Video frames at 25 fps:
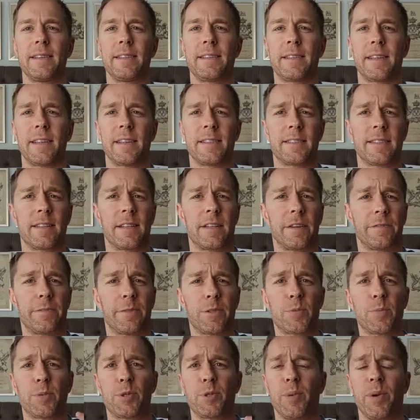it's the
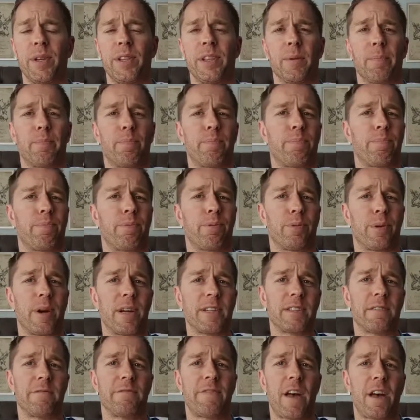difference between the
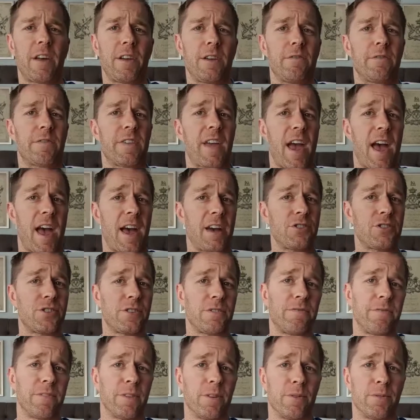present value of cash
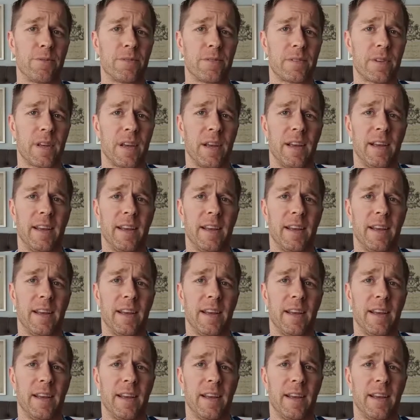inflows